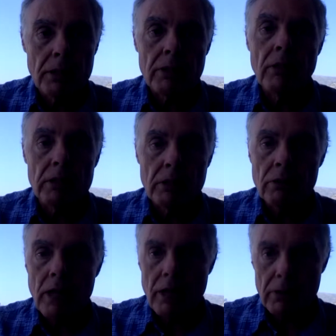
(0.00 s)
at Glendale
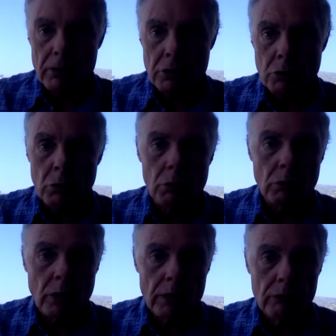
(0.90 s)
College will
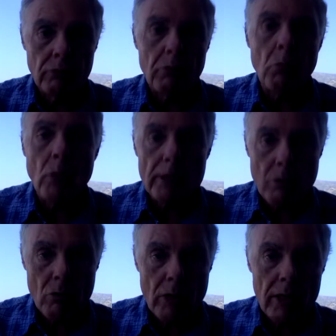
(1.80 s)
run from
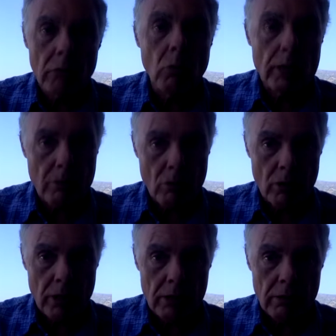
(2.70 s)
Wednesday to
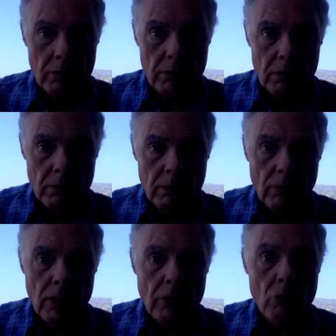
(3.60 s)
Wednesday.
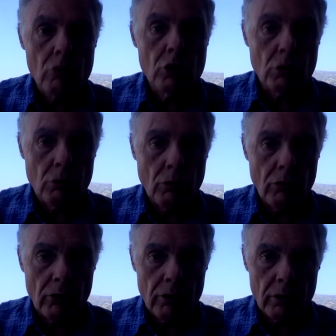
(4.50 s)
That is June
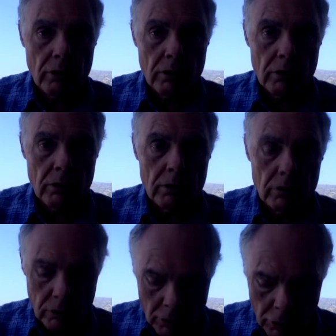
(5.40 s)
3rd
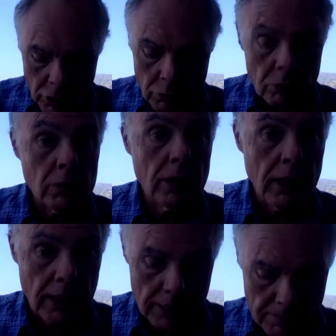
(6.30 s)
to June
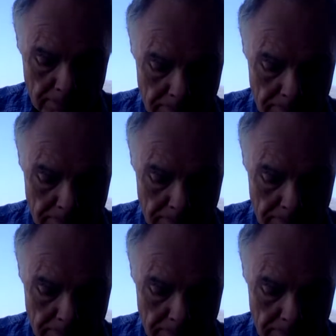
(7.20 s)
10th.